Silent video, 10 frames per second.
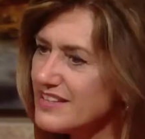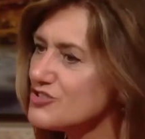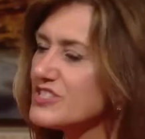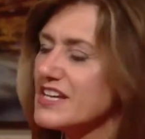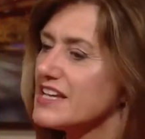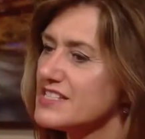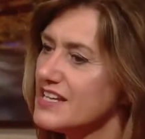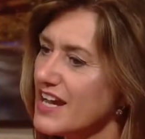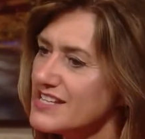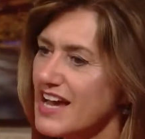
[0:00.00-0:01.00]
interesting. It's a
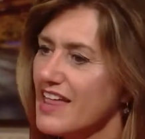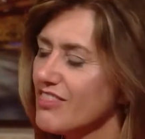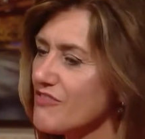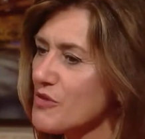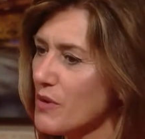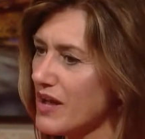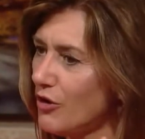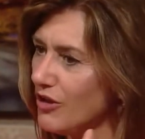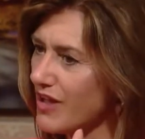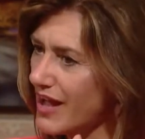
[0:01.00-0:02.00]
nice, I love the way it
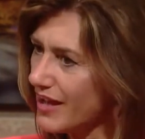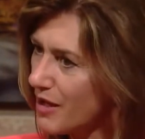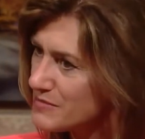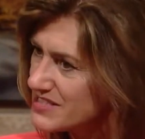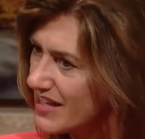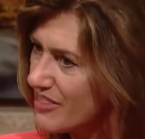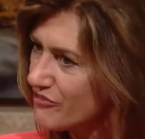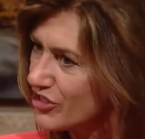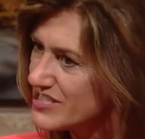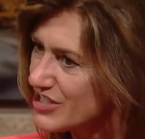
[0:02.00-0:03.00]
all kind of comes together,
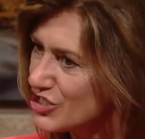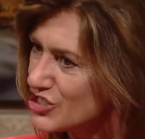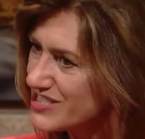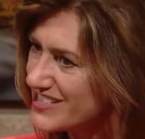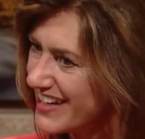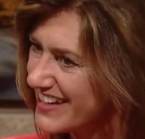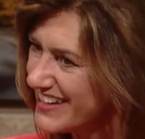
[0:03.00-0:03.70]
very synergistic.